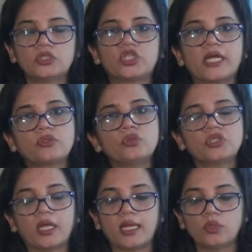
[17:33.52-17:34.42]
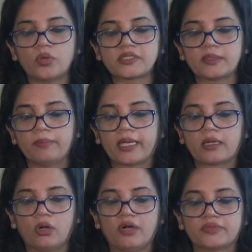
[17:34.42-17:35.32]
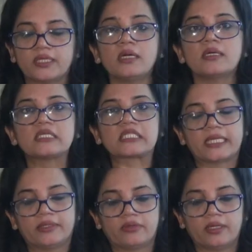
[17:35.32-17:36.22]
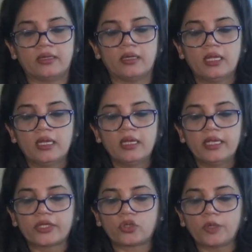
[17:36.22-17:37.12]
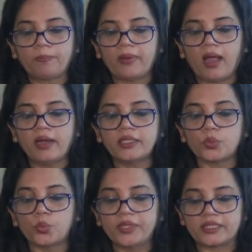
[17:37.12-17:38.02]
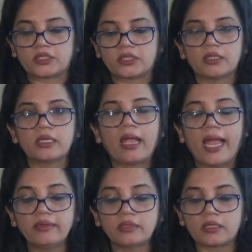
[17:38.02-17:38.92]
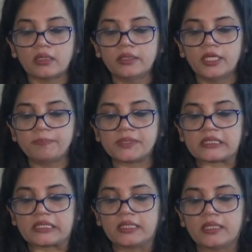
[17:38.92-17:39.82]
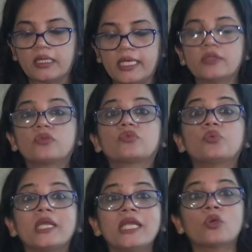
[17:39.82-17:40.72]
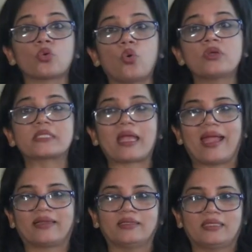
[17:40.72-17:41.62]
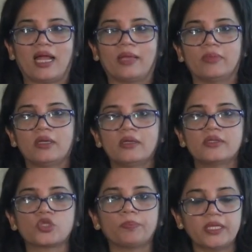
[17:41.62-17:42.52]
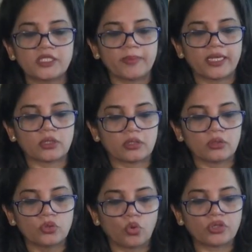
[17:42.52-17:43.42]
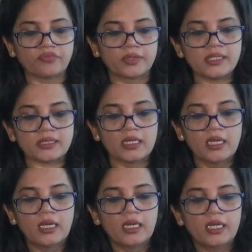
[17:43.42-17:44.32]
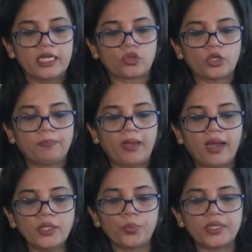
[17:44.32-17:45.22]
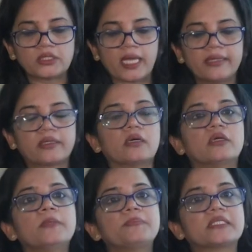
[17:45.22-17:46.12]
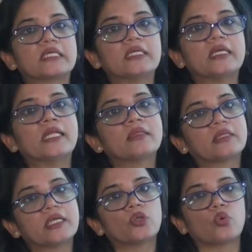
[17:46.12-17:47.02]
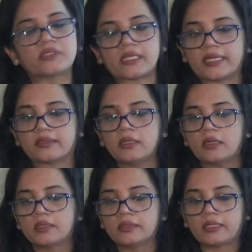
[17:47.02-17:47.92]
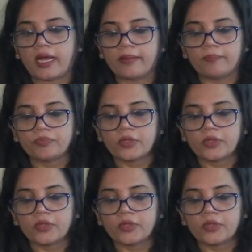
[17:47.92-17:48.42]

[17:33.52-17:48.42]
Jethro Tull was the maker of the seed drill. It could plant wheat and turnip seed in 3 rows at a time. So please make note of this. It could plant wheat and turnip seed in 3 rows at a time.